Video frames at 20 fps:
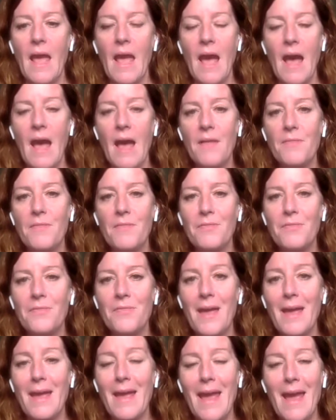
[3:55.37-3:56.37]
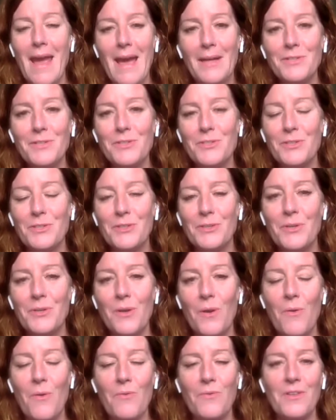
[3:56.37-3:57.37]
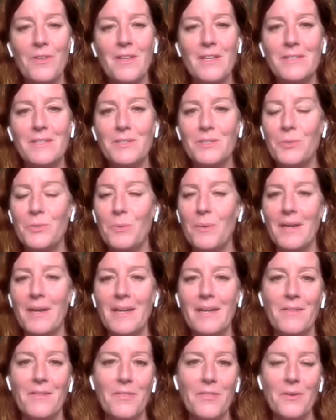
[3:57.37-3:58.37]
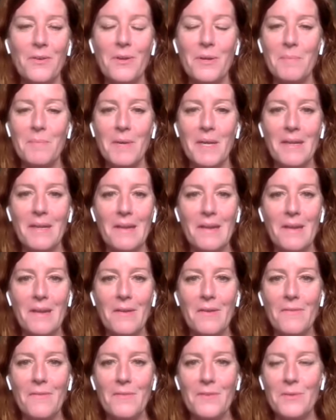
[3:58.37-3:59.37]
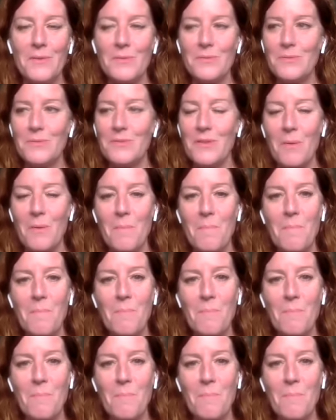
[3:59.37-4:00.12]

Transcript: And they answered over these 20 and 30-minute interviews their